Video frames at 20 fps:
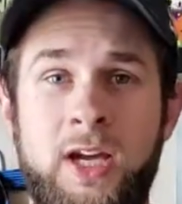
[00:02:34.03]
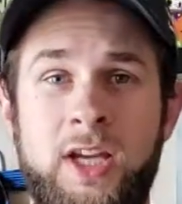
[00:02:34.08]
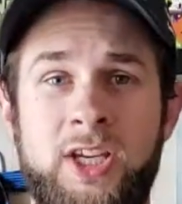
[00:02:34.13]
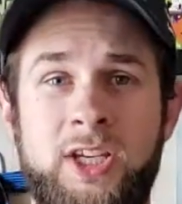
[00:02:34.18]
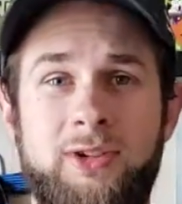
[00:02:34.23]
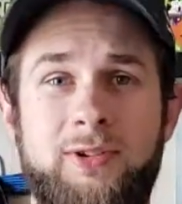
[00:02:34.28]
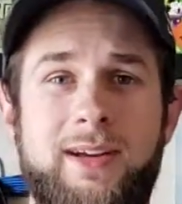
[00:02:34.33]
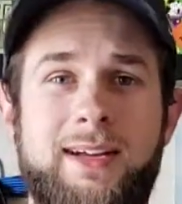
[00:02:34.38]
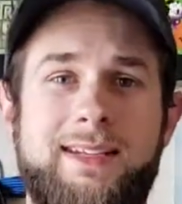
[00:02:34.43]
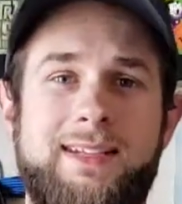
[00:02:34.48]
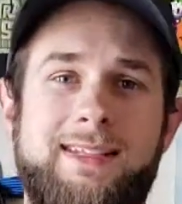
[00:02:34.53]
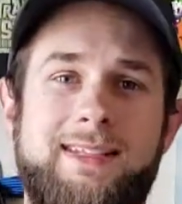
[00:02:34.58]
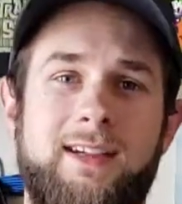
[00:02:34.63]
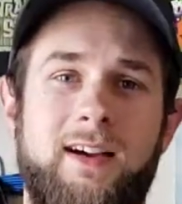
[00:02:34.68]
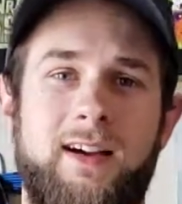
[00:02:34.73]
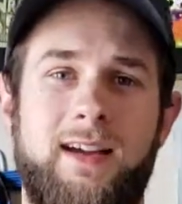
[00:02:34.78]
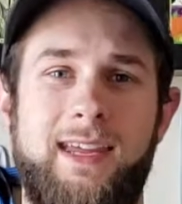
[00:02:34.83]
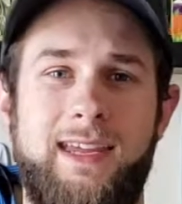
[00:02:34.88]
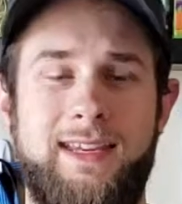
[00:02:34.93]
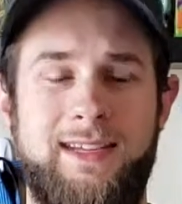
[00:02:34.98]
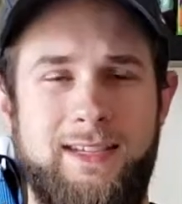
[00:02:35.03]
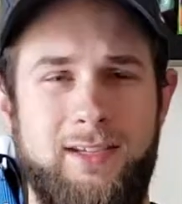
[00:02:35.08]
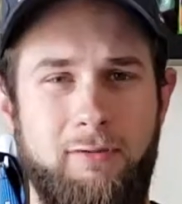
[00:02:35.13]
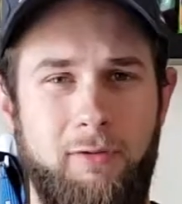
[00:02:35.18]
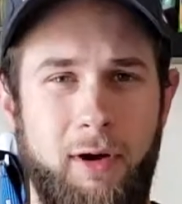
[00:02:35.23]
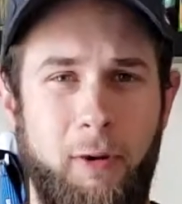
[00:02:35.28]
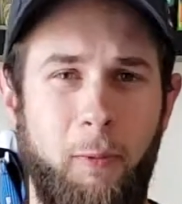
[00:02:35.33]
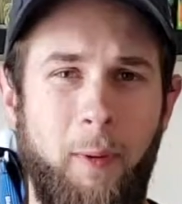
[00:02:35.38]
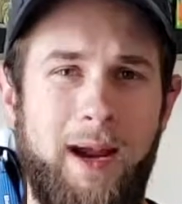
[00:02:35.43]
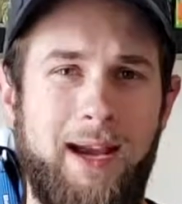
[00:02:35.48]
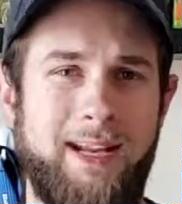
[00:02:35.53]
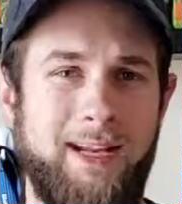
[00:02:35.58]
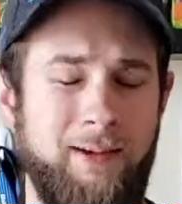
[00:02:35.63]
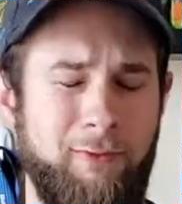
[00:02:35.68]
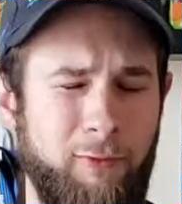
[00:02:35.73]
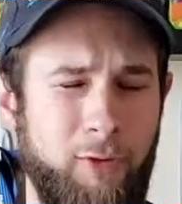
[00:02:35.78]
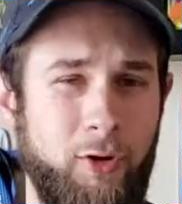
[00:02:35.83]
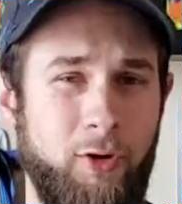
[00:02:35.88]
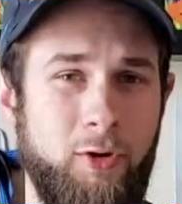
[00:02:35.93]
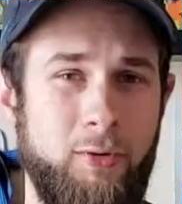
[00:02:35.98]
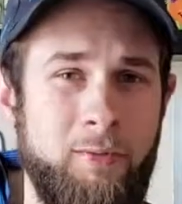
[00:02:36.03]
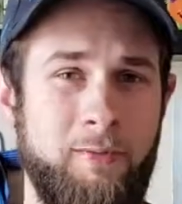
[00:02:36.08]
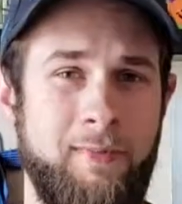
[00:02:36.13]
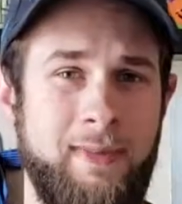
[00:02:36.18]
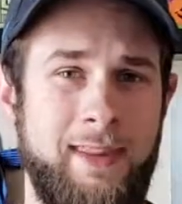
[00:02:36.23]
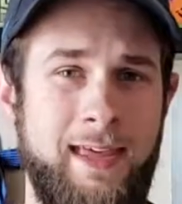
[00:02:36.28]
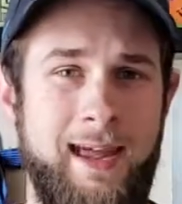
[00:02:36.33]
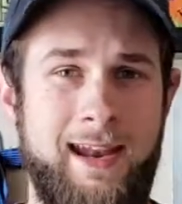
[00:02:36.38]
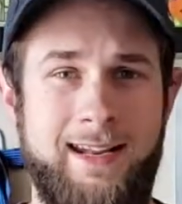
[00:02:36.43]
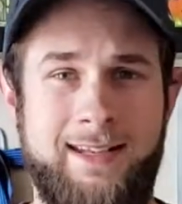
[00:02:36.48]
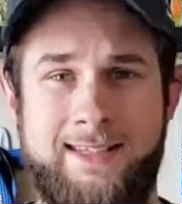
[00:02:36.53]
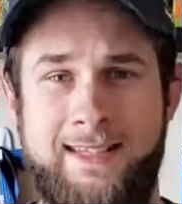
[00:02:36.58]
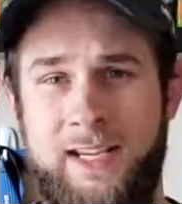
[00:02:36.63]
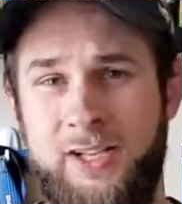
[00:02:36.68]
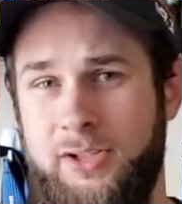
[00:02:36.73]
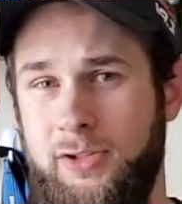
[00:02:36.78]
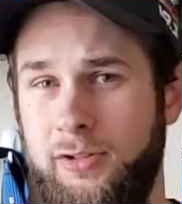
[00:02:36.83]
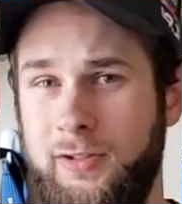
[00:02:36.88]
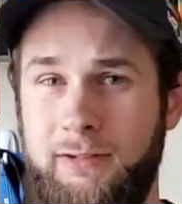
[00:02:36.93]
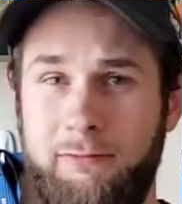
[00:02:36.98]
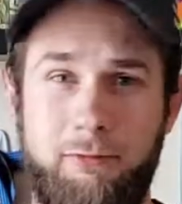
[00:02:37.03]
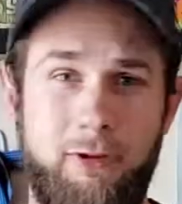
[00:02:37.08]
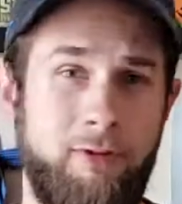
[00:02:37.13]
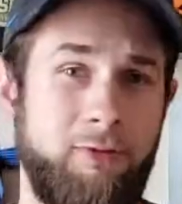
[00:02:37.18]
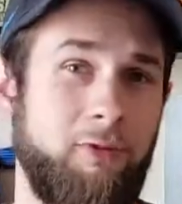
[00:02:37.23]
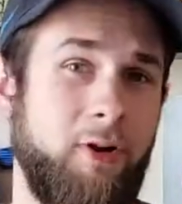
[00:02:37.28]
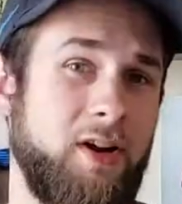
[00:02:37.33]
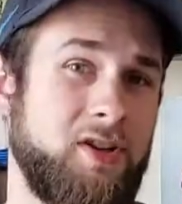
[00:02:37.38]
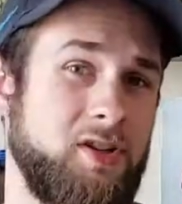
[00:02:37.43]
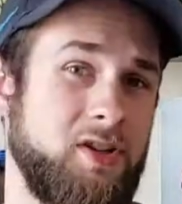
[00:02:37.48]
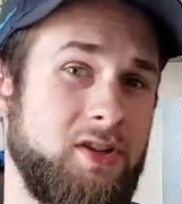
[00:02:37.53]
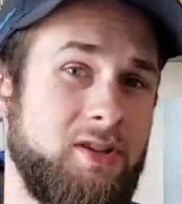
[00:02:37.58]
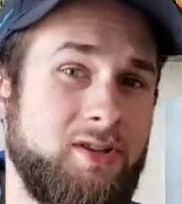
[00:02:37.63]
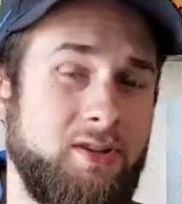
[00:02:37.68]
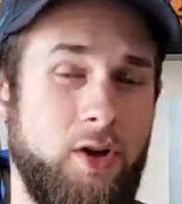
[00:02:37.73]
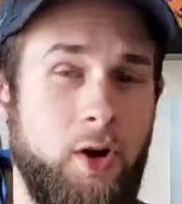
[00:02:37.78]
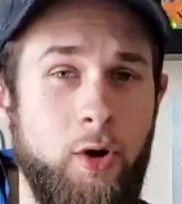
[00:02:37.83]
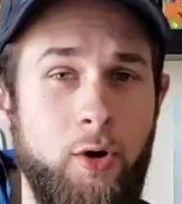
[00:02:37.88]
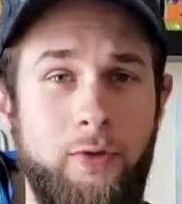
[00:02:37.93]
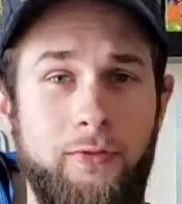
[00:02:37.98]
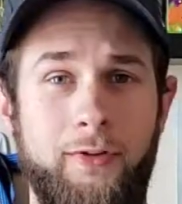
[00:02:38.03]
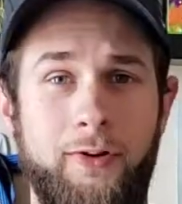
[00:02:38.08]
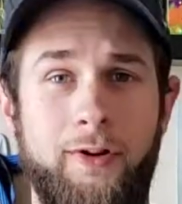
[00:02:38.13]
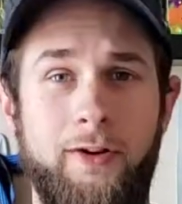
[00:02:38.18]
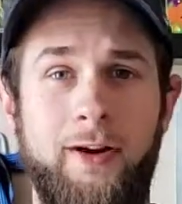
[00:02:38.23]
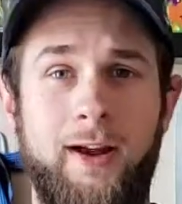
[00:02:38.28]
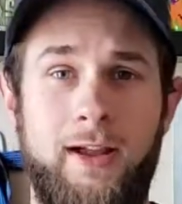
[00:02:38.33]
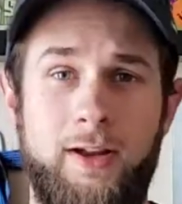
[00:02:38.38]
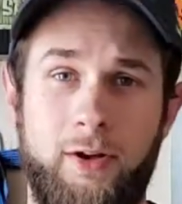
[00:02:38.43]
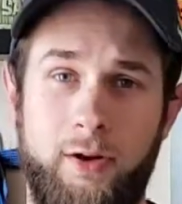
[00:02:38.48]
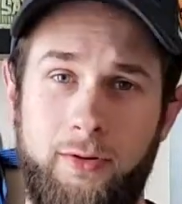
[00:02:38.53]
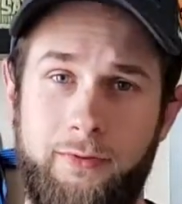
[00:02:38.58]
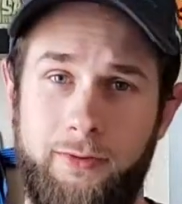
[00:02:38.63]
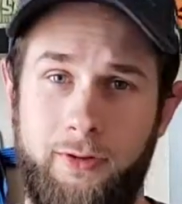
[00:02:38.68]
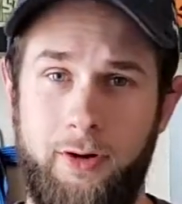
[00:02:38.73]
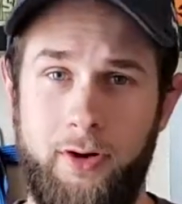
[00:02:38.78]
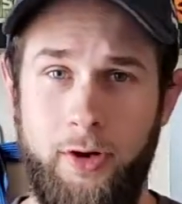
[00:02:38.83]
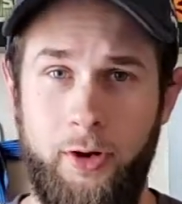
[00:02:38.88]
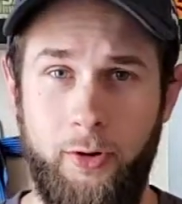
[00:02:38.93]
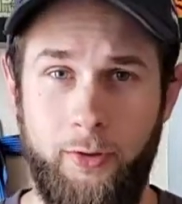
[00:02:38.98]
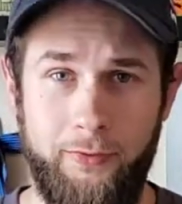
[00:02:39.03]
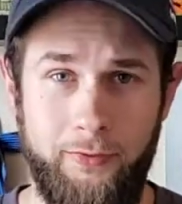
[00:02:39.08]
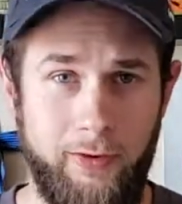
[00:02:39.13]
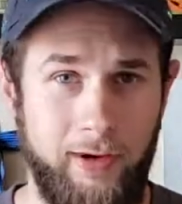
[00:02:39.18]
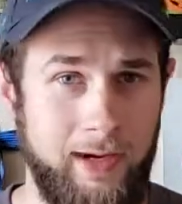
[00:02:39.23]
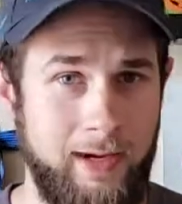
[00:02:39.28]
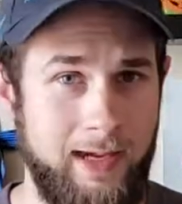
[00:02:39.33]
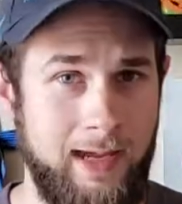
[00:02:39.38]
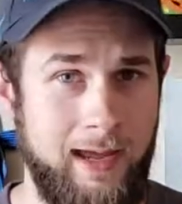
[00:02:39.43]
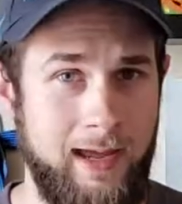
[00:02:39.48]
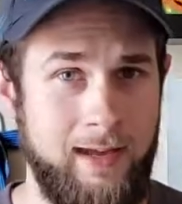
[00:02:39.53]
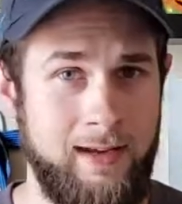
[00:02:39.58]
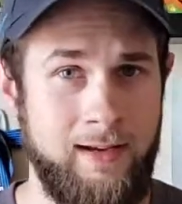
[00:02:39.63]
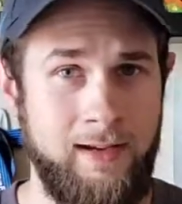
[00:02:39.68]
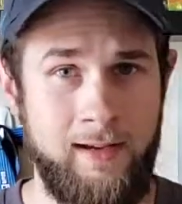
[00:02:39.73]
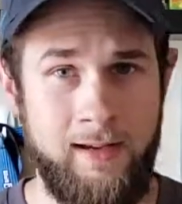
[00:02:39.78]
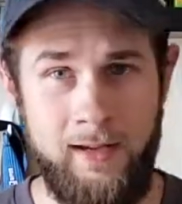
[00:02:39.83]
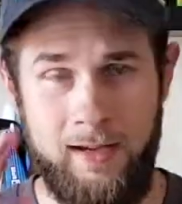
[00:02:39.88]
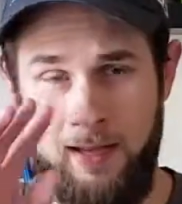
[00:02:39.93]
You get stuck into a waiting room that essentially refreshes over and over and over again.